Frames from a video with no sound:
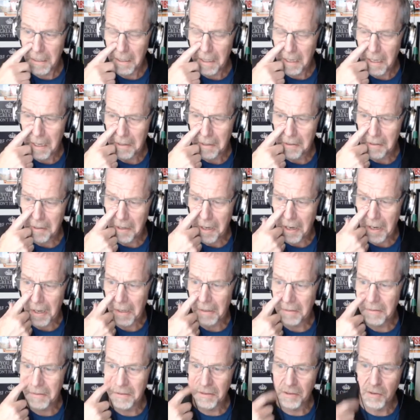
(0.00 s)
and
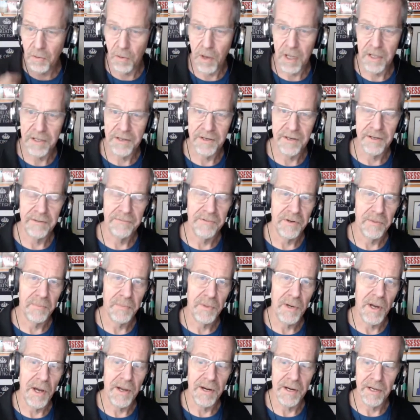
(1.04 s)
the quality of your
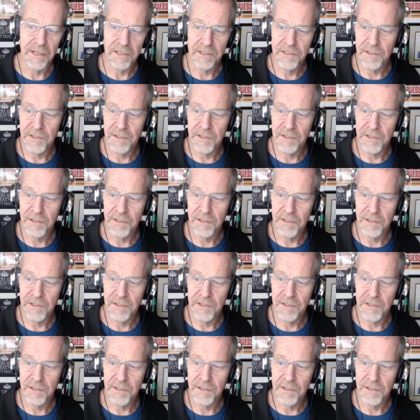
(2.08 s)
product.